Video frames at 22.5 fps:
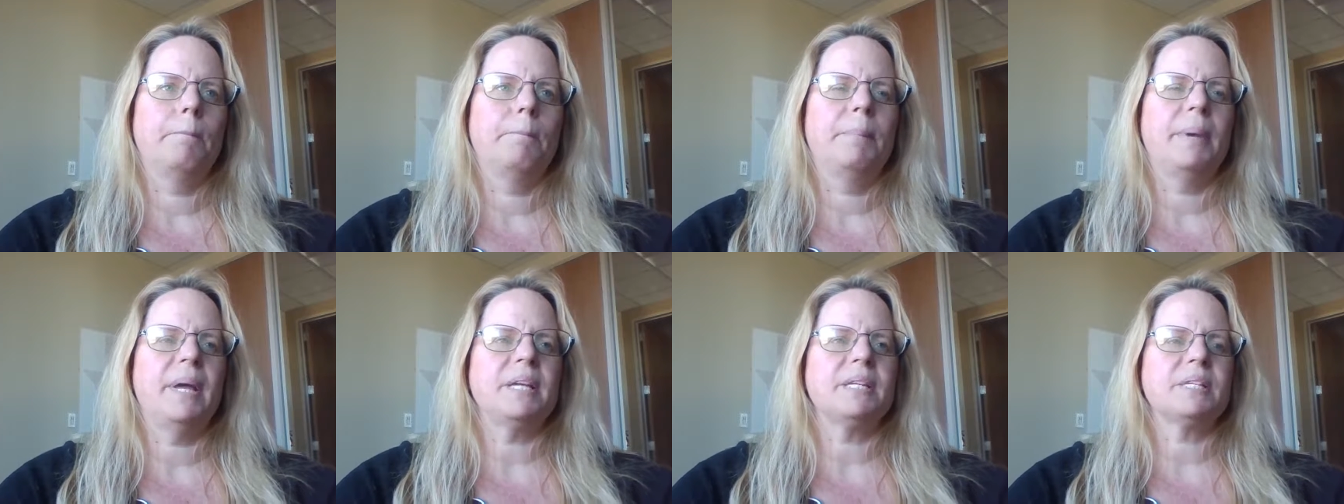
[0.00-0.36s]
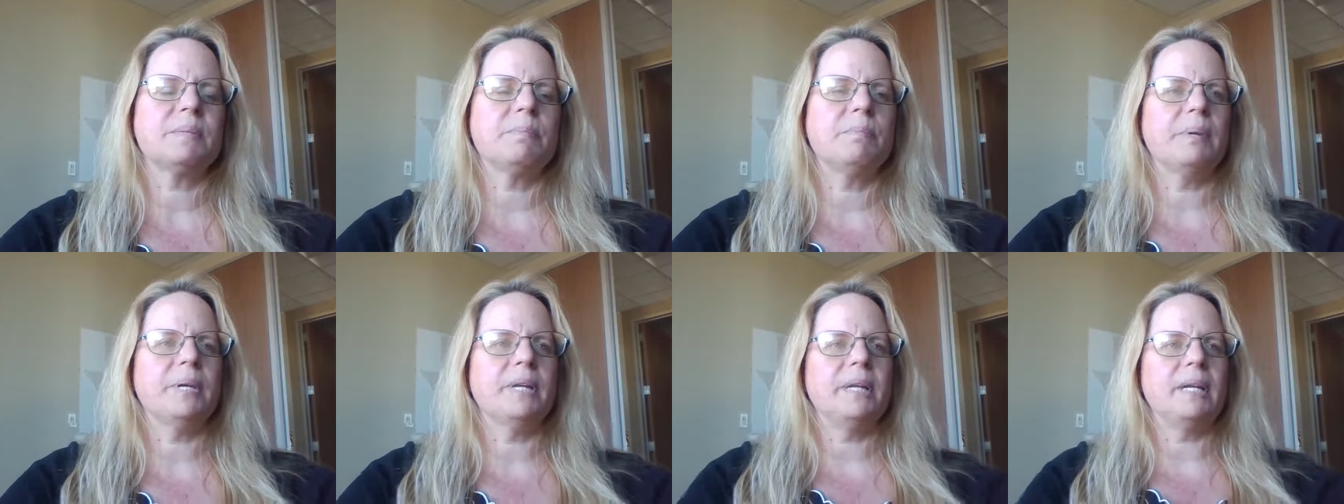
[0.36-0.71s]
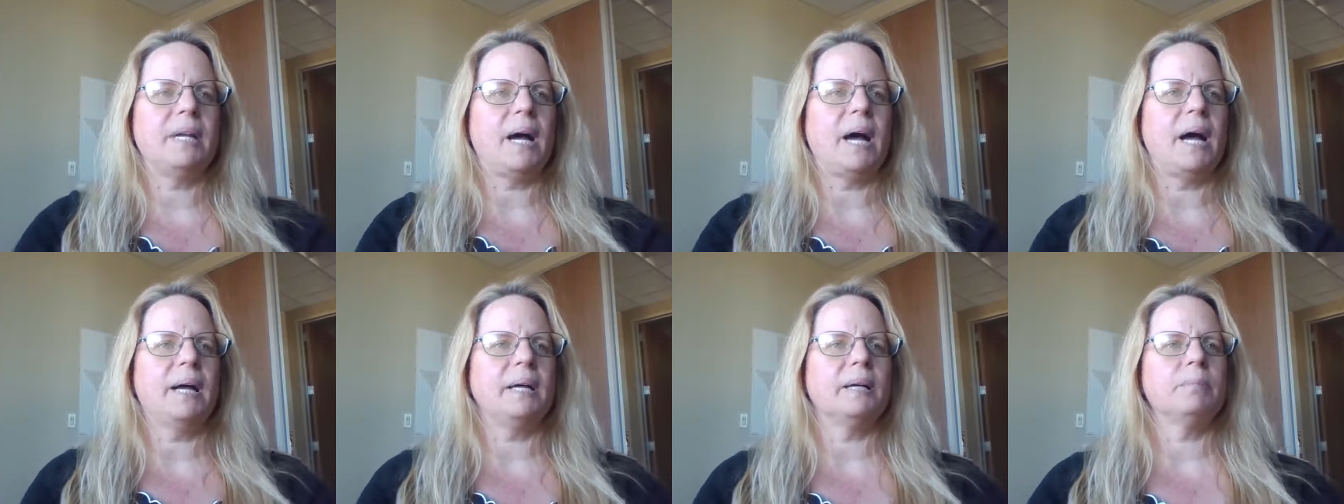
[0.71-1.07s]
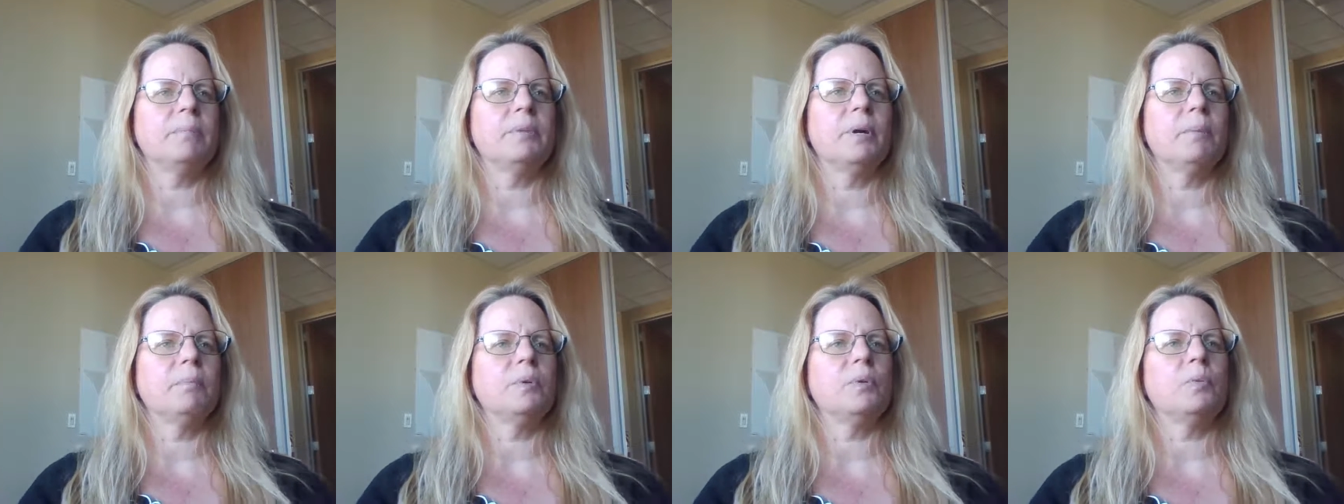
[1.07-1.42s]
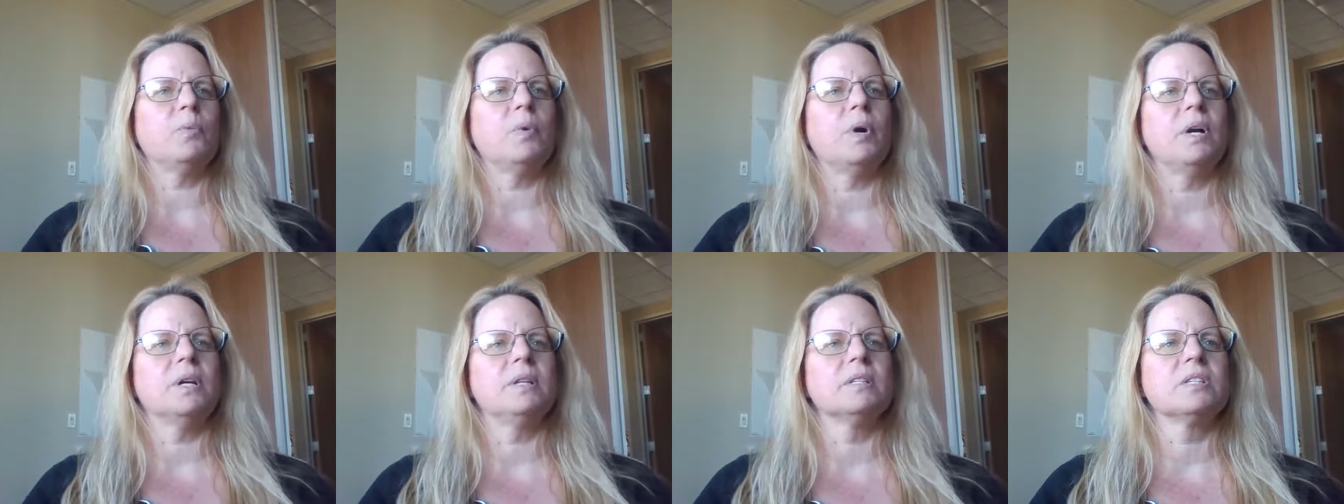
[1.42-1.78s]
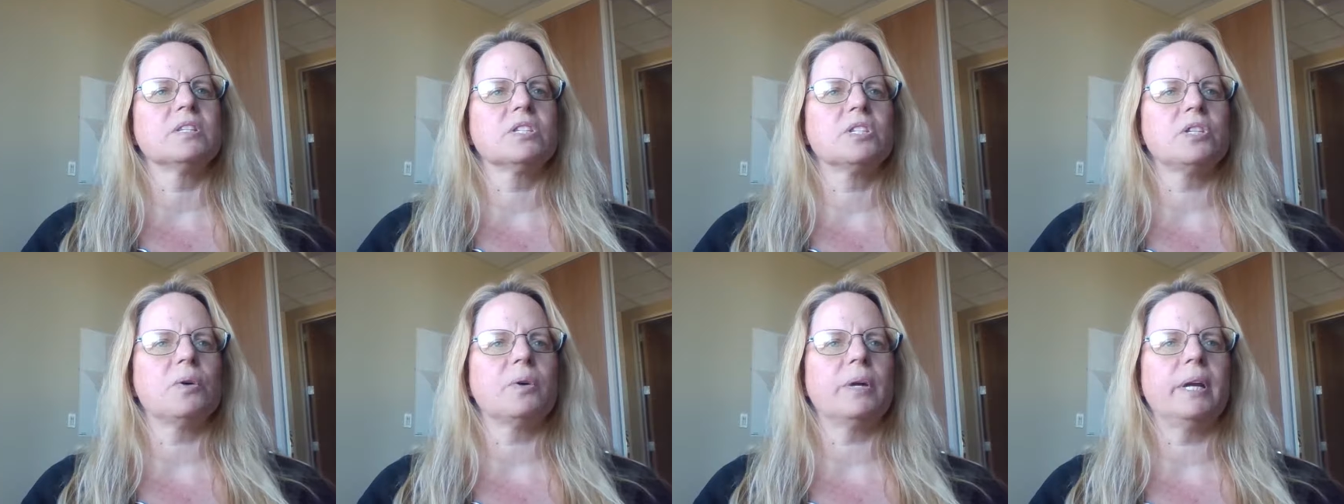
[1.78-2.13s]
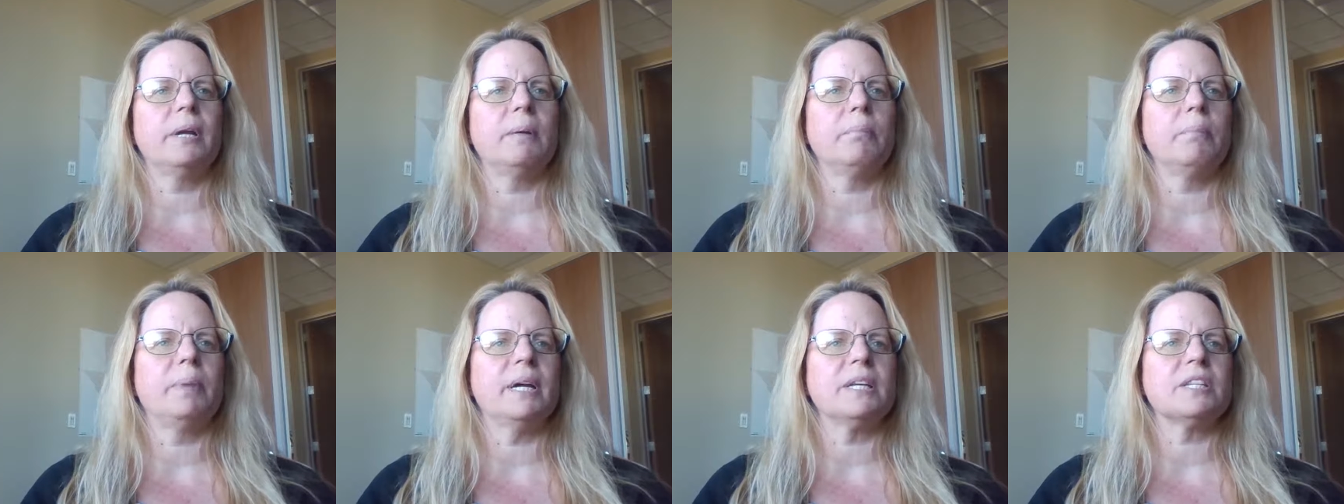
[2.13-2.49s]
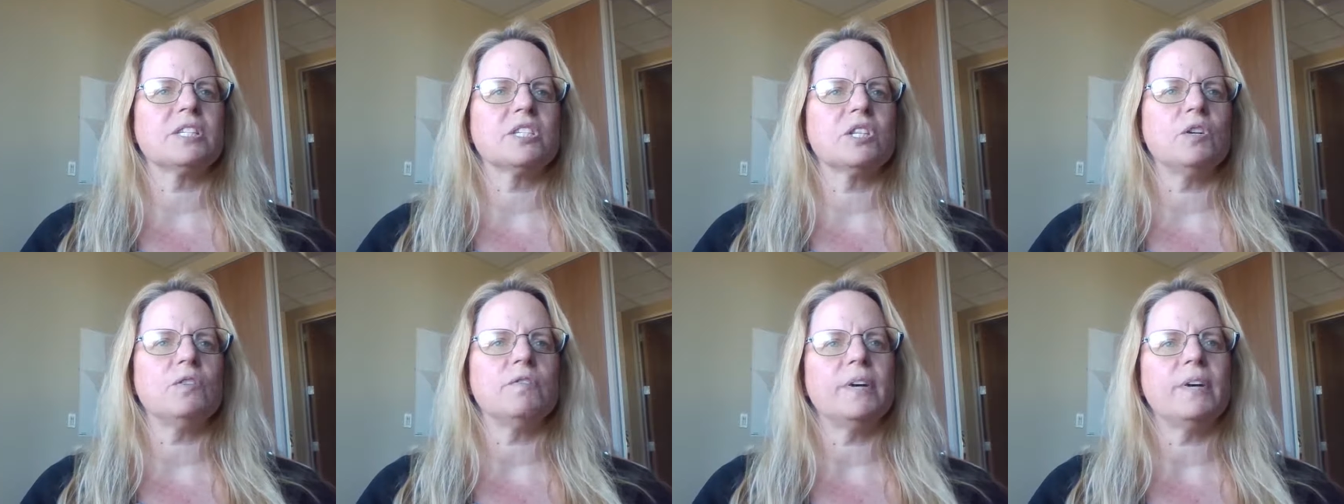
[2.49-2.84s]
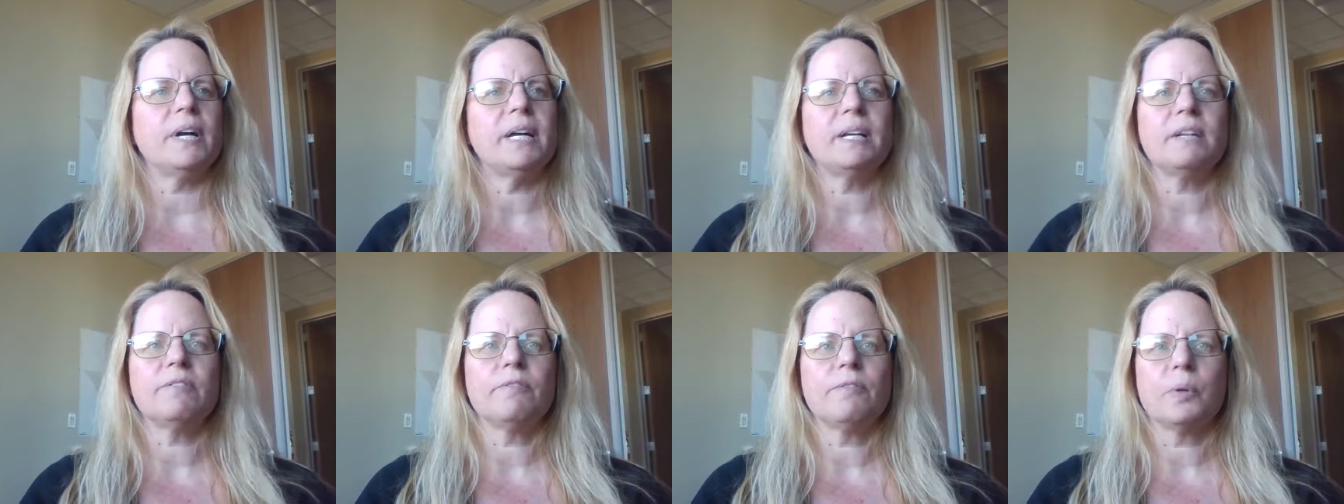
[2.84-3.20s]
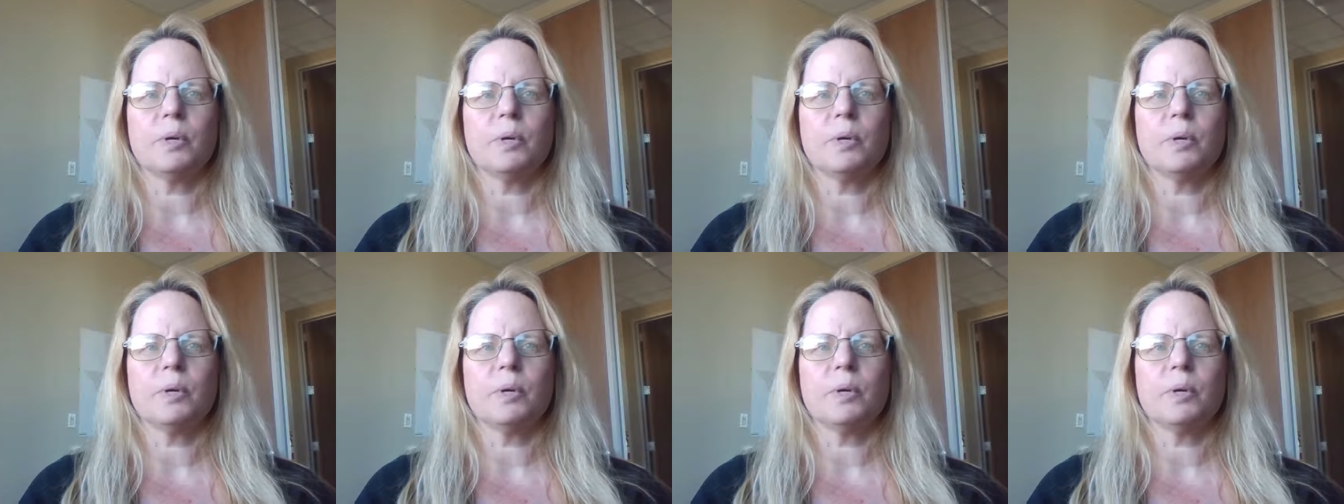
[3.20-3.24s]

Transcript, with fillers: Base bid item number one, sodium bisulfite,